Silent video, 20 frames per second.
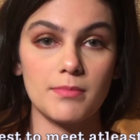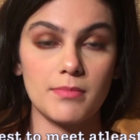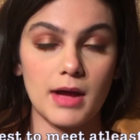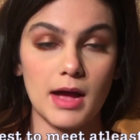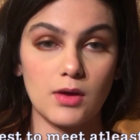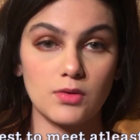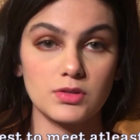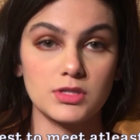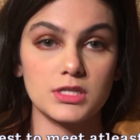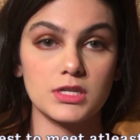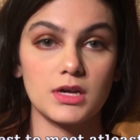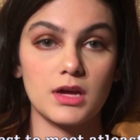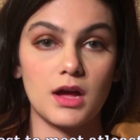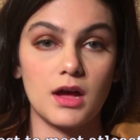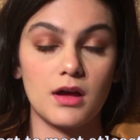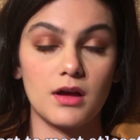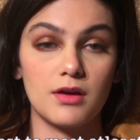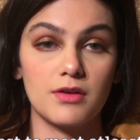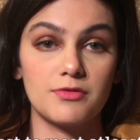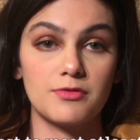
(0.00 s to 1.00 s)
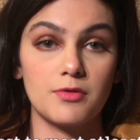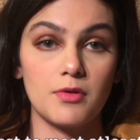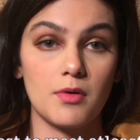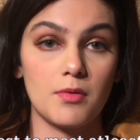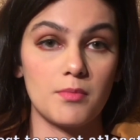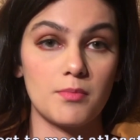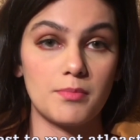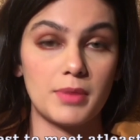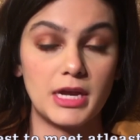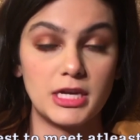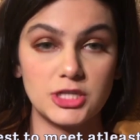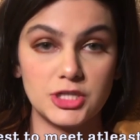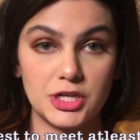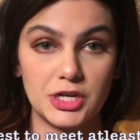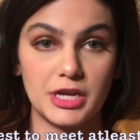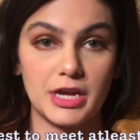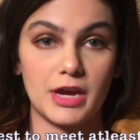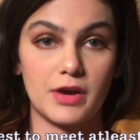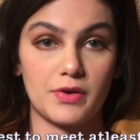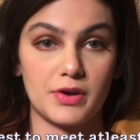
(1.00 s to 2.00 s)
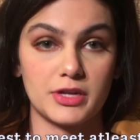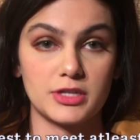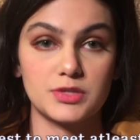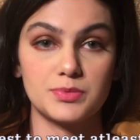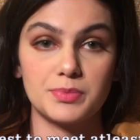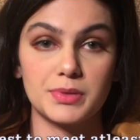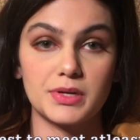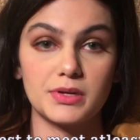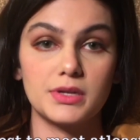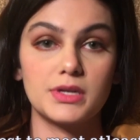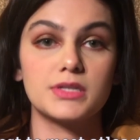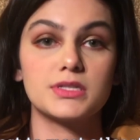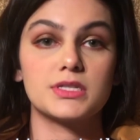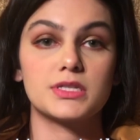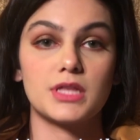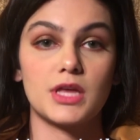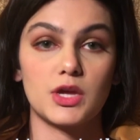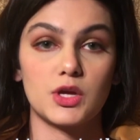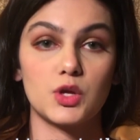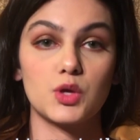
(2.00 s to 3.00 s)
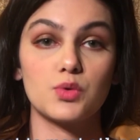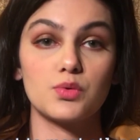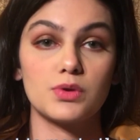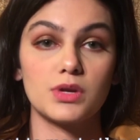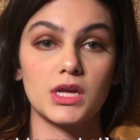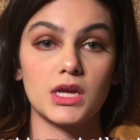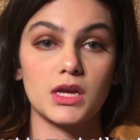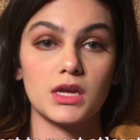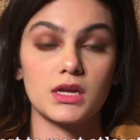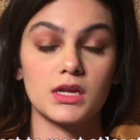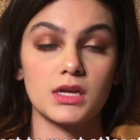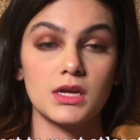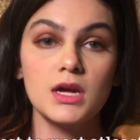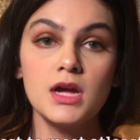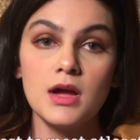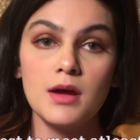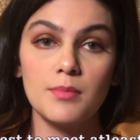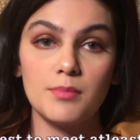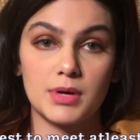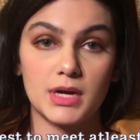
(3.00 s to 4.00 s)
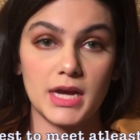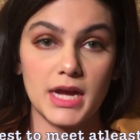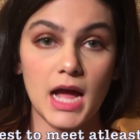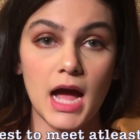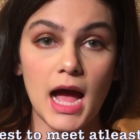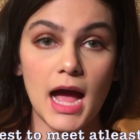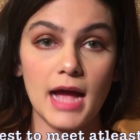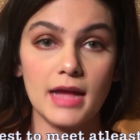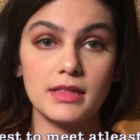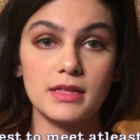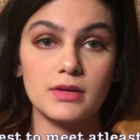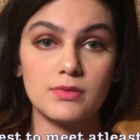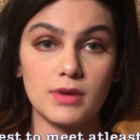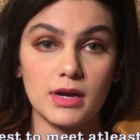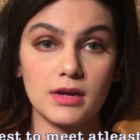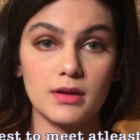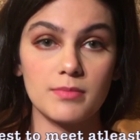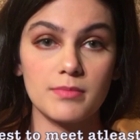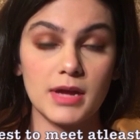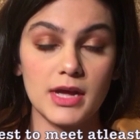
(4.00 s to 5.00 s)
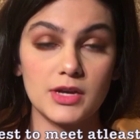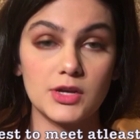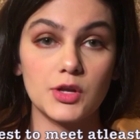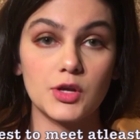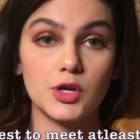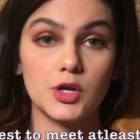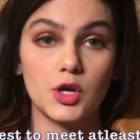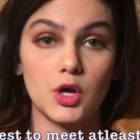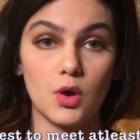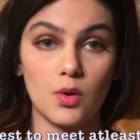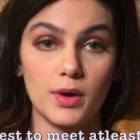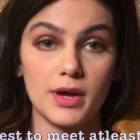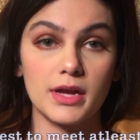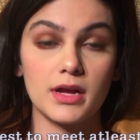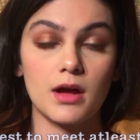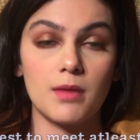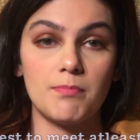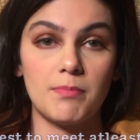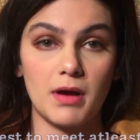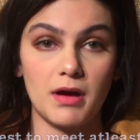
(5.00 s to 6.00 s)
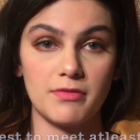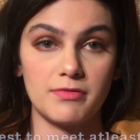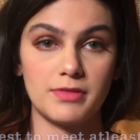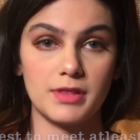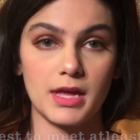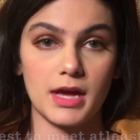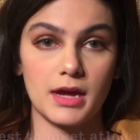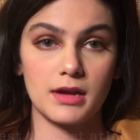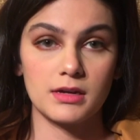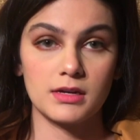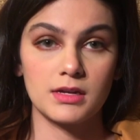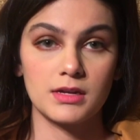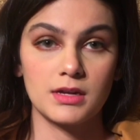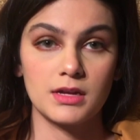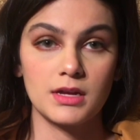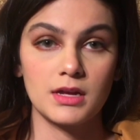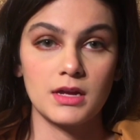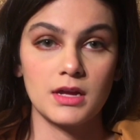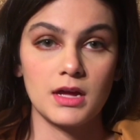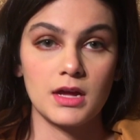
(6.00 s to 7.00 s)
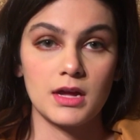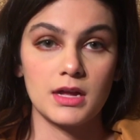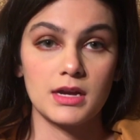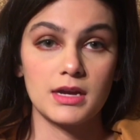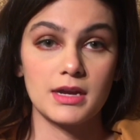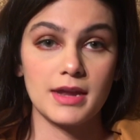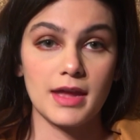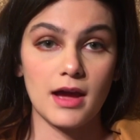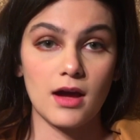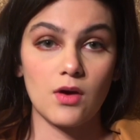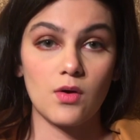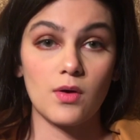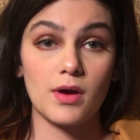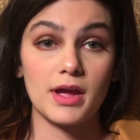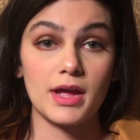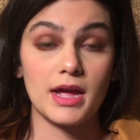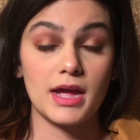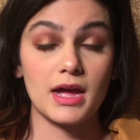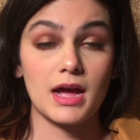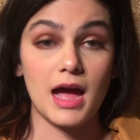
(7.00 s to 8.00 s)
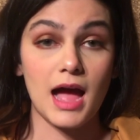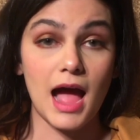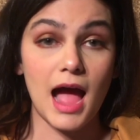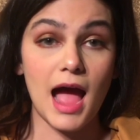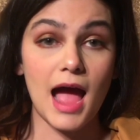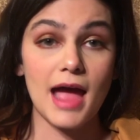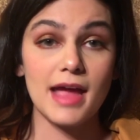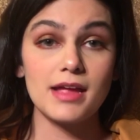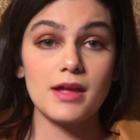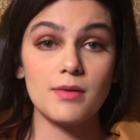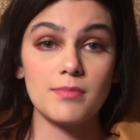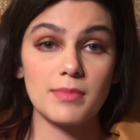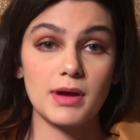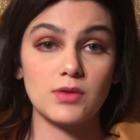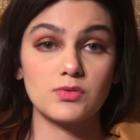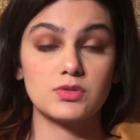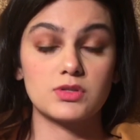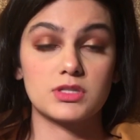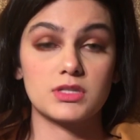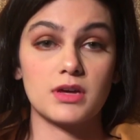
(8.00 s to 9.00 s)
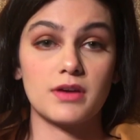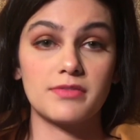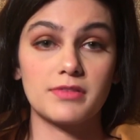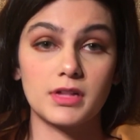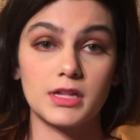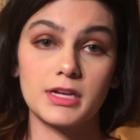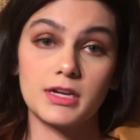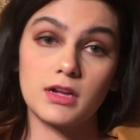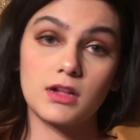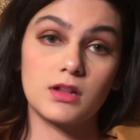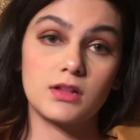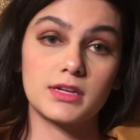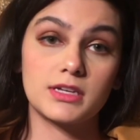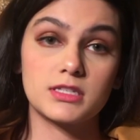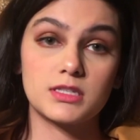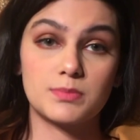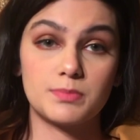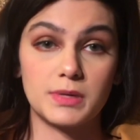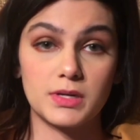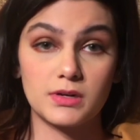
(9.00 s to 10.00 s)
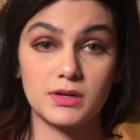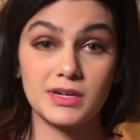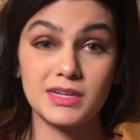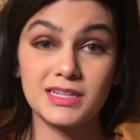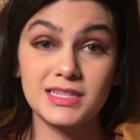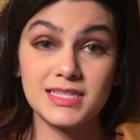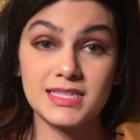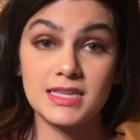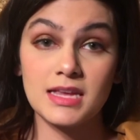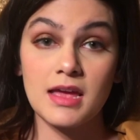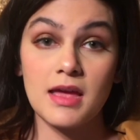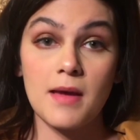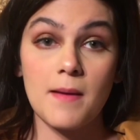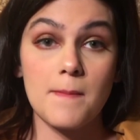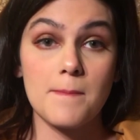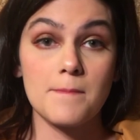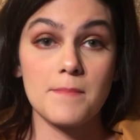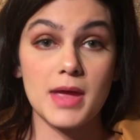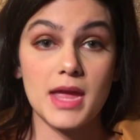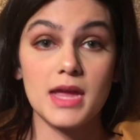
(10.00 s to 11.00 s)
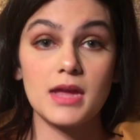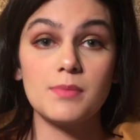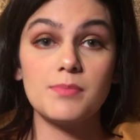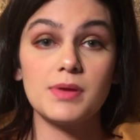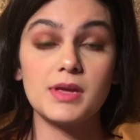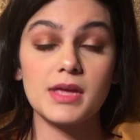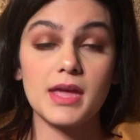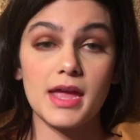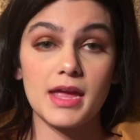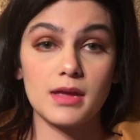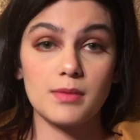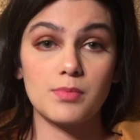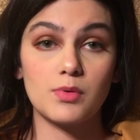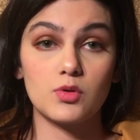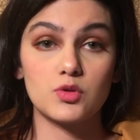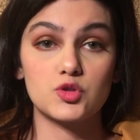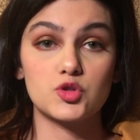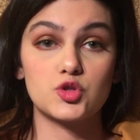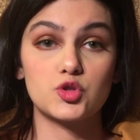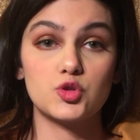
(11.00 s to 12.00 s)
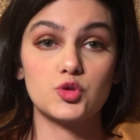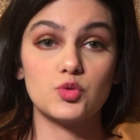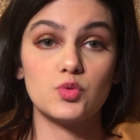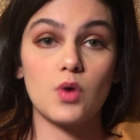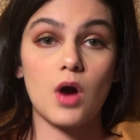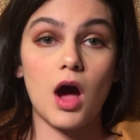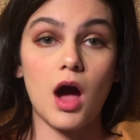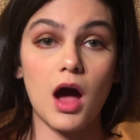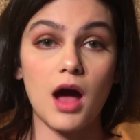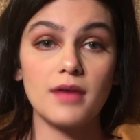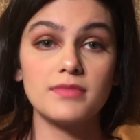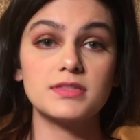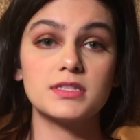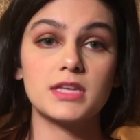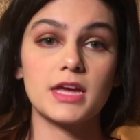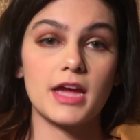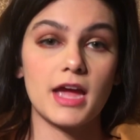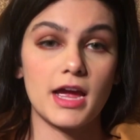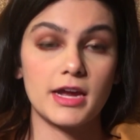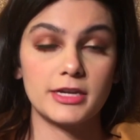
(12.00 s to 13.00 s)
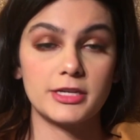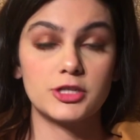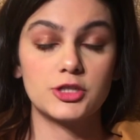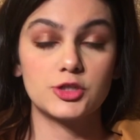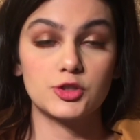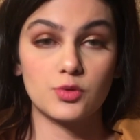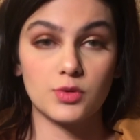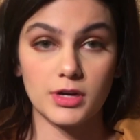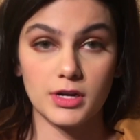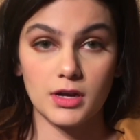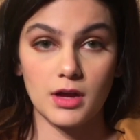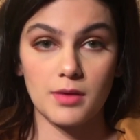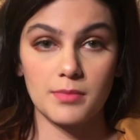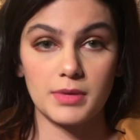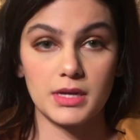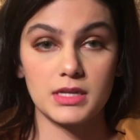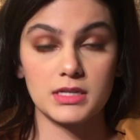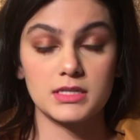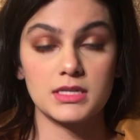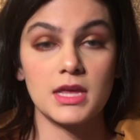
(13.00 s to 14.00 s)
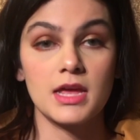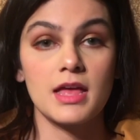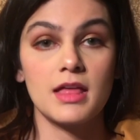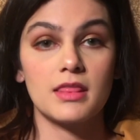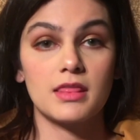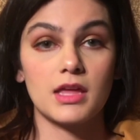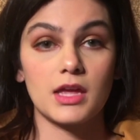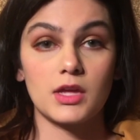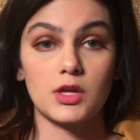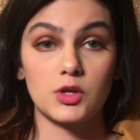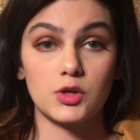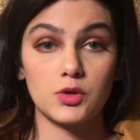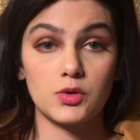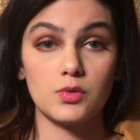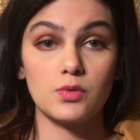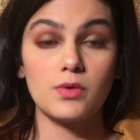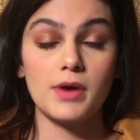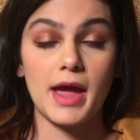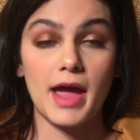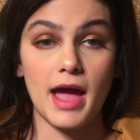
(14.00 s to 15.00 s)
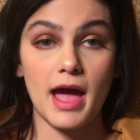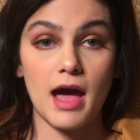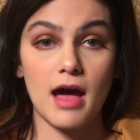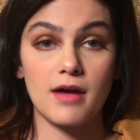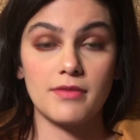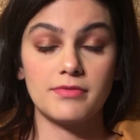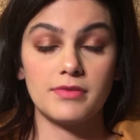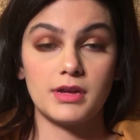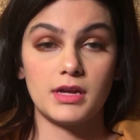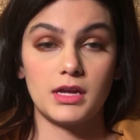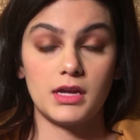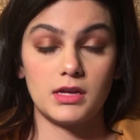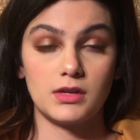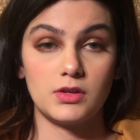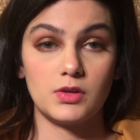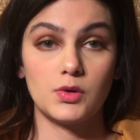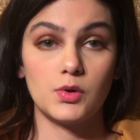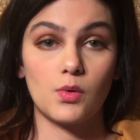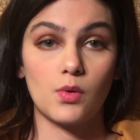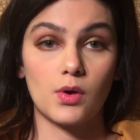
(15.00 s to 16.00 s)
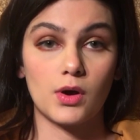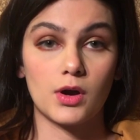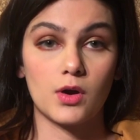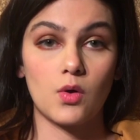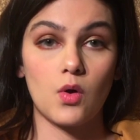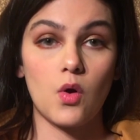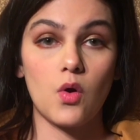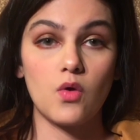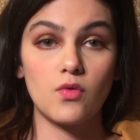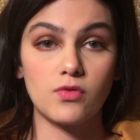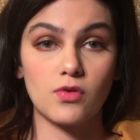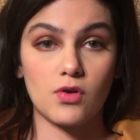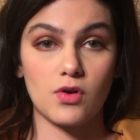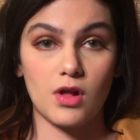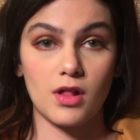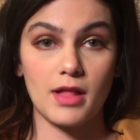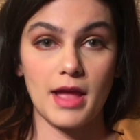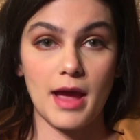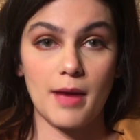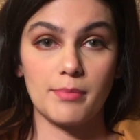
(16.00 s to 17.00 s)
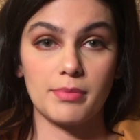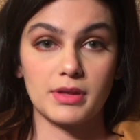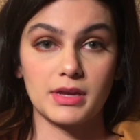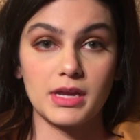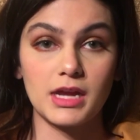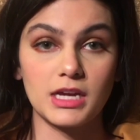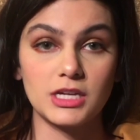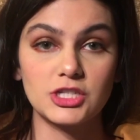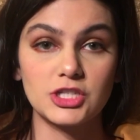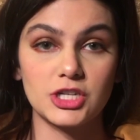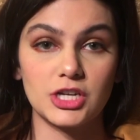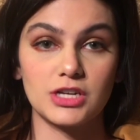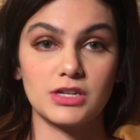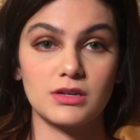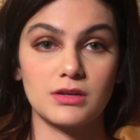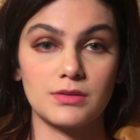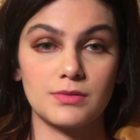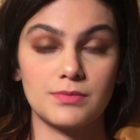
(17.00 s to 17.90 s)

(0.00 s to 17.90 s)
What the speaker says: amount of patient care experience that you need, but I highly recommend going above that. Now, high amounts of clinical experience may be able to offset any shortcomings that you have in your overall application.